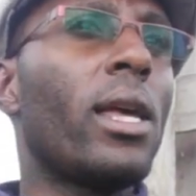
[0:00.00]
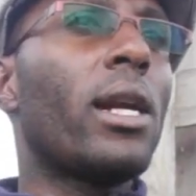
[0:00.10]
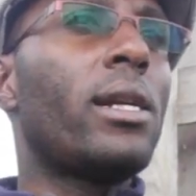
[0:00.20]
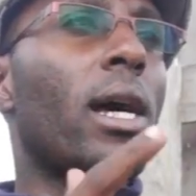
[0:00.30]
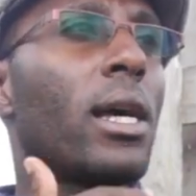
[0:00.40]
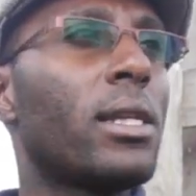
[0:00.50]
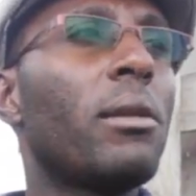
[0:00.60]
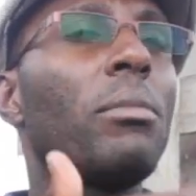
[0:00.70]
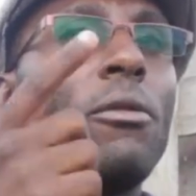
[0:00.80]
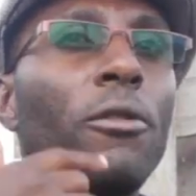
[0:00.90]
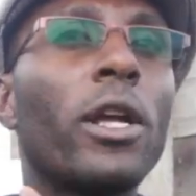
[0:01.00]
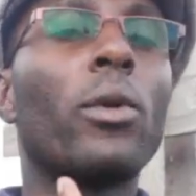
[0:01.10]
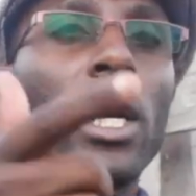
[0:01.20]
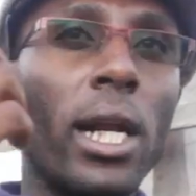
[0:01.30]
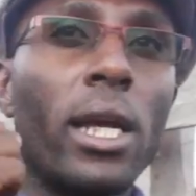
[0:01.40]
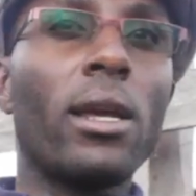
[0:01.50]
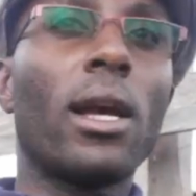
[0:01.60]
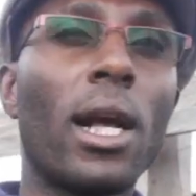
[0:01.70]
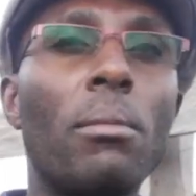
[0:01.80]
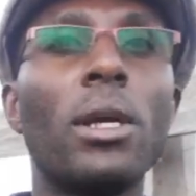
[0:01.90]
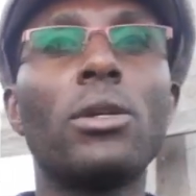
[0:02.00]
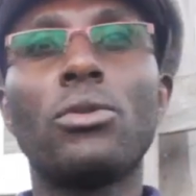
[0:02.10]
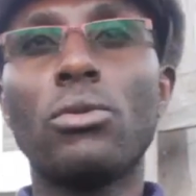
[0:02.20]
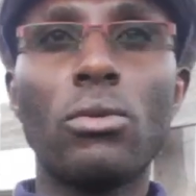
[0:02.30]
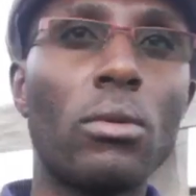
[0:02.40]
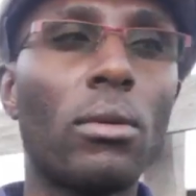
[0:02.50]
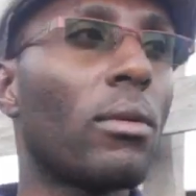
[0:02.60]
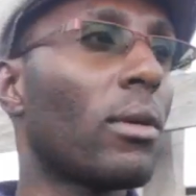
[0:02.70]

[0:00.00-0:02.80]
He had seen me frequently coming to